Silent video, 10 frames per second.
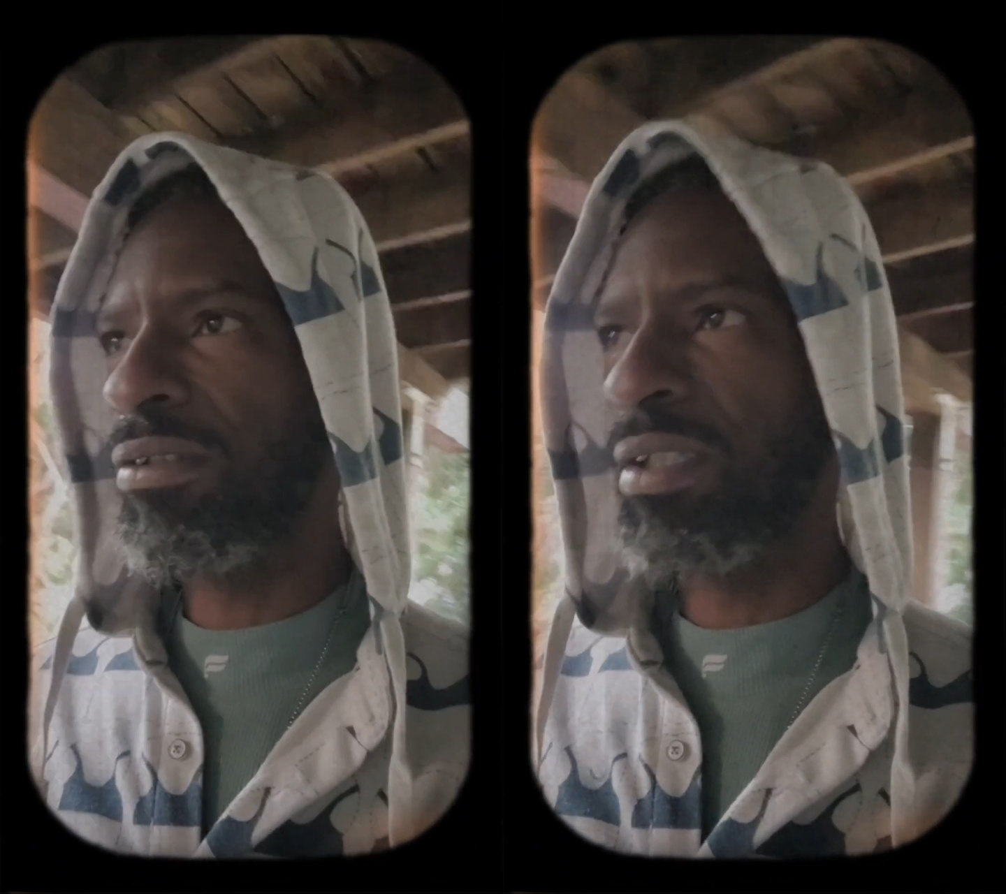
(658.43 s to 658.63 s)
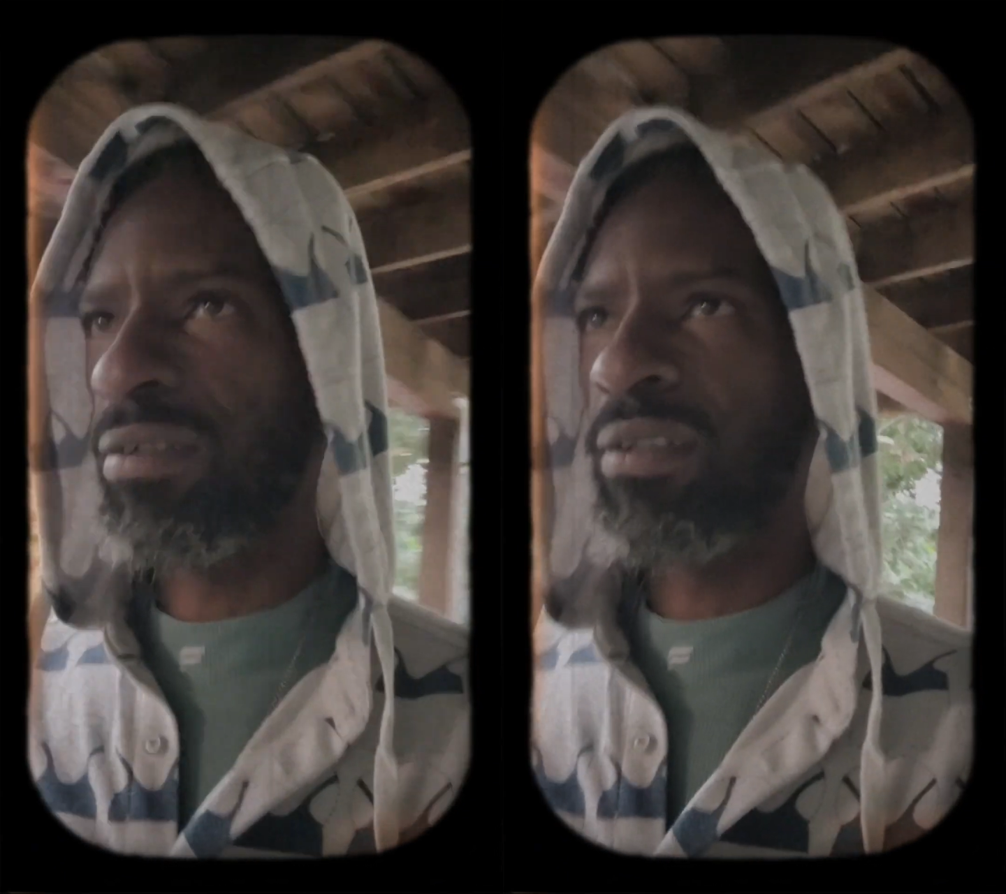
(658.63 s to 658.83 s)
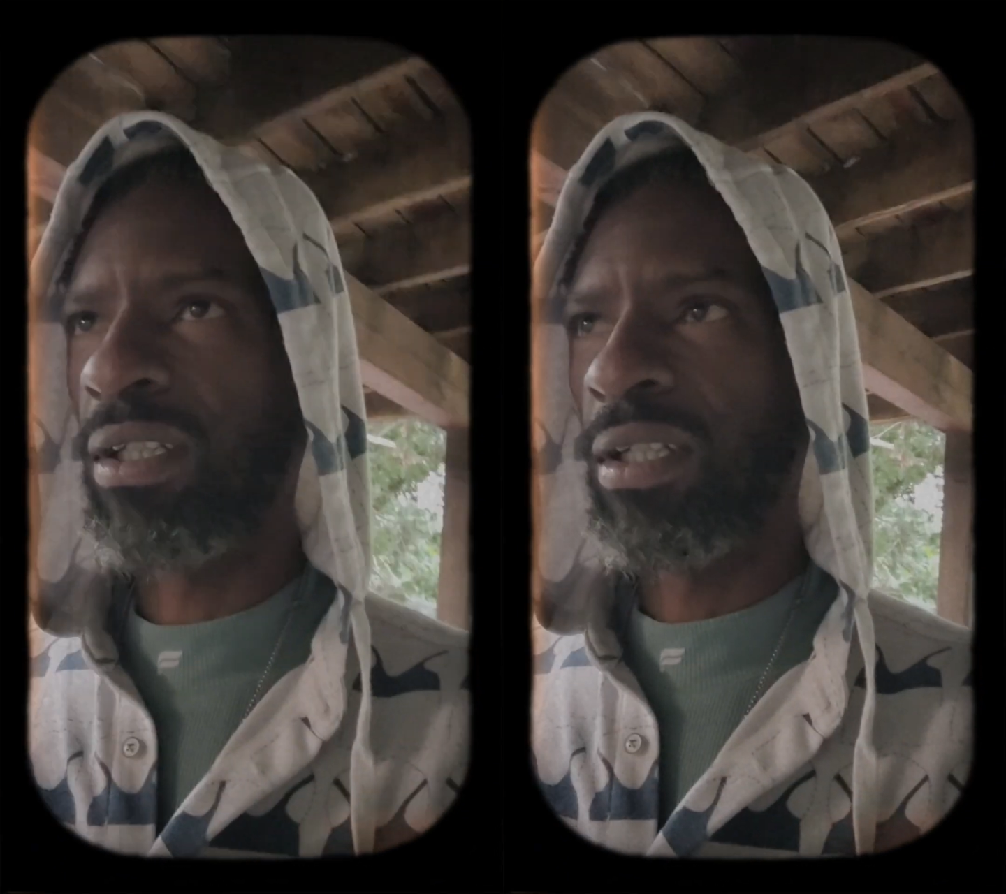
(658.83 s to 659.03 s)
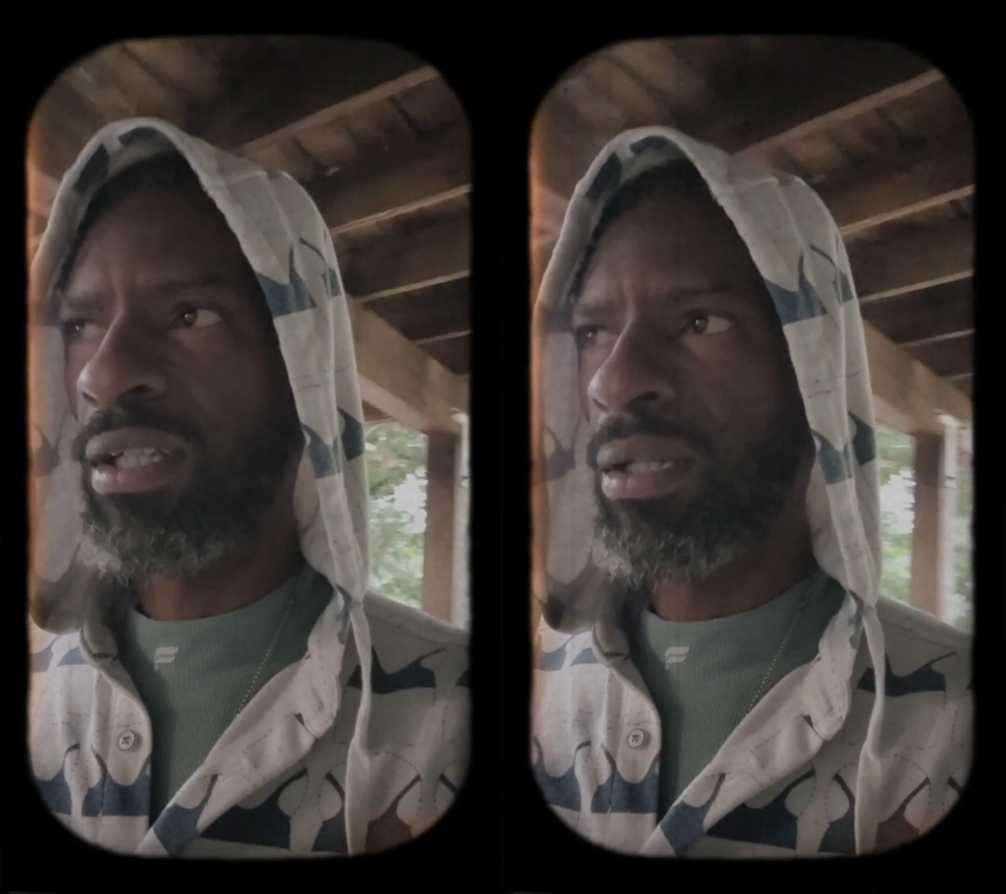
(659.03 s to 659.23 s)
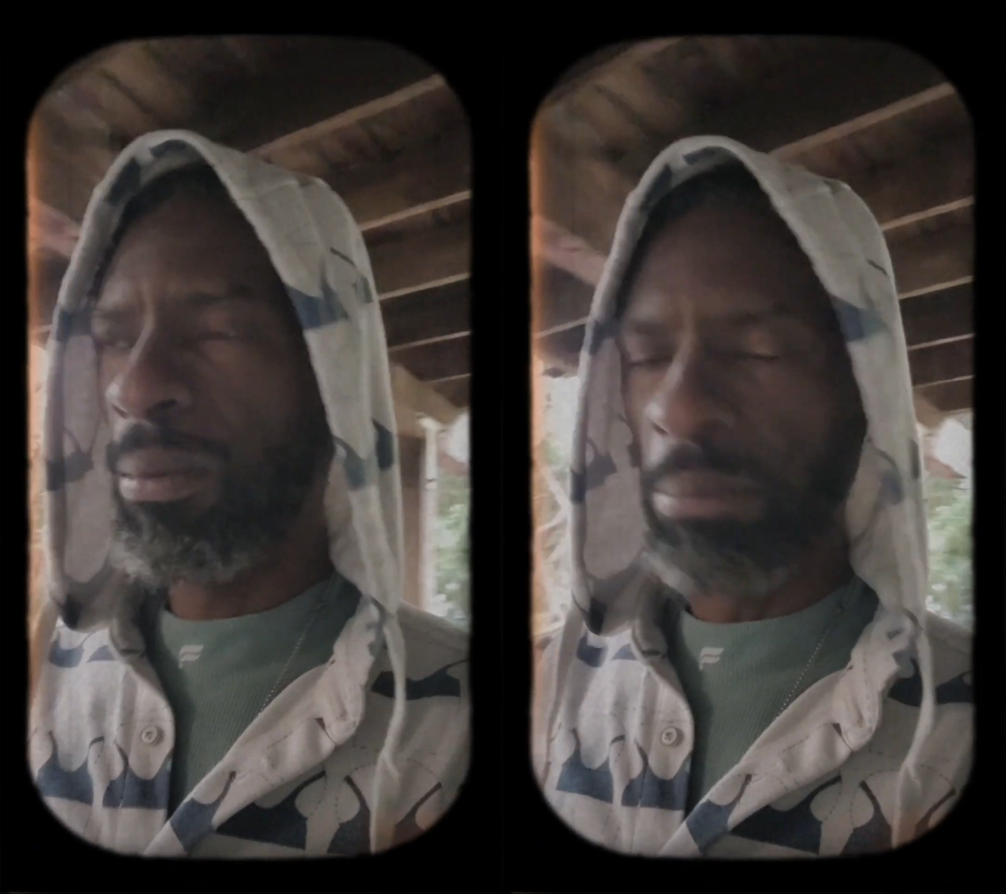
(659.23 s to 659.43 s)
just
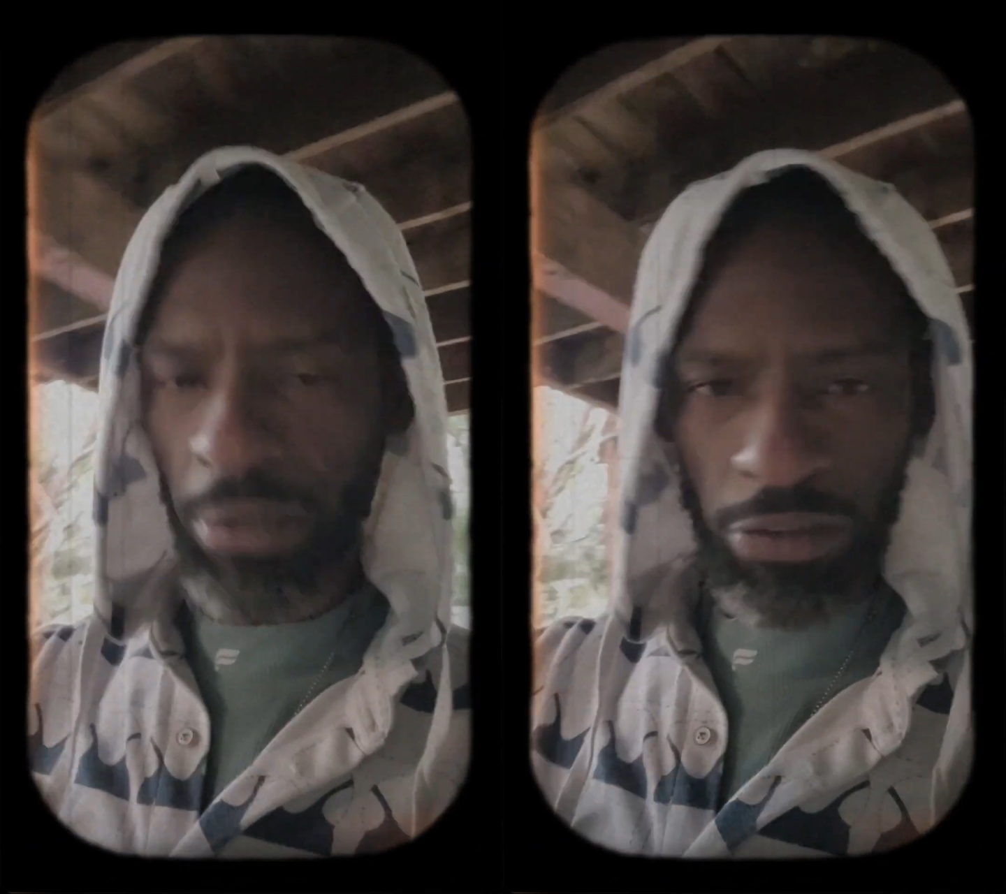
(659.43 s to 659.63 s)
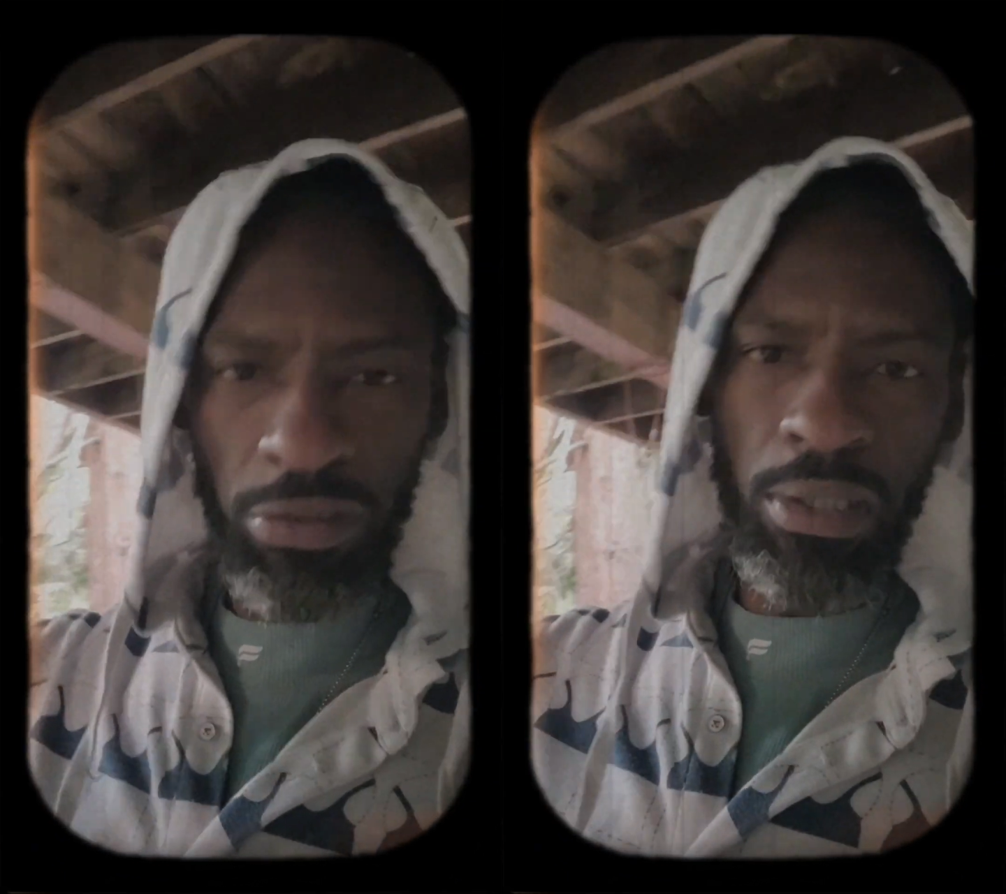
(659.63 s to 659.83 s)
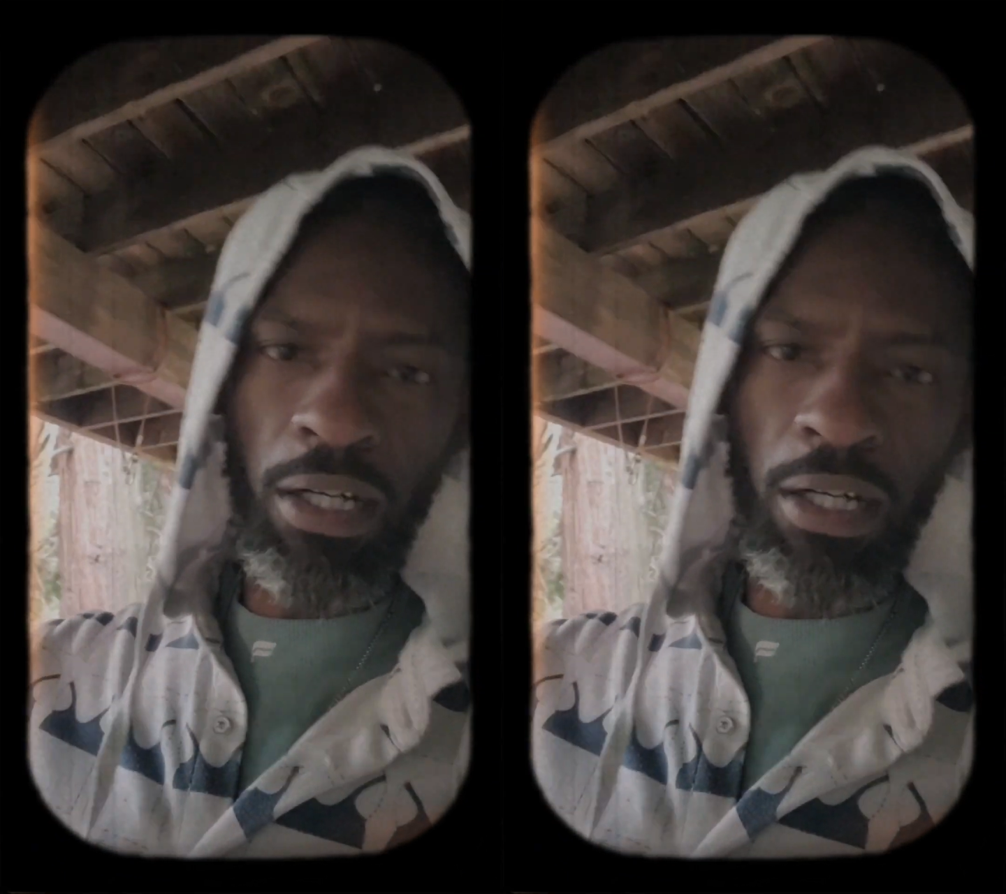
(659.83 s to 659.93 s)
brush it